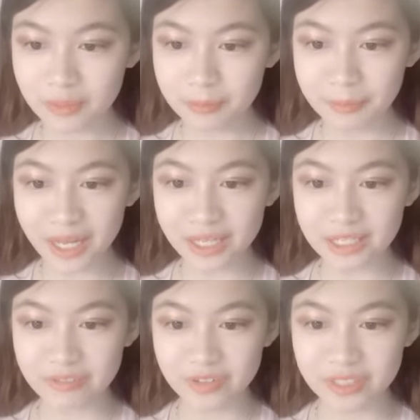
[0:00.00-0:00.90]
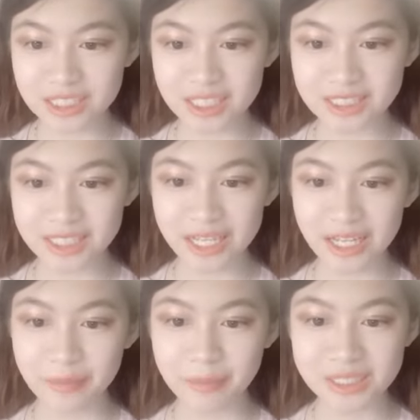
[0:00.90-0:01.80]
My interviewee
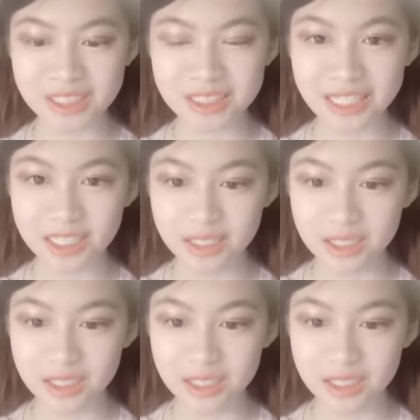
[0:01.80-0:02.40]
Jessica mentioned that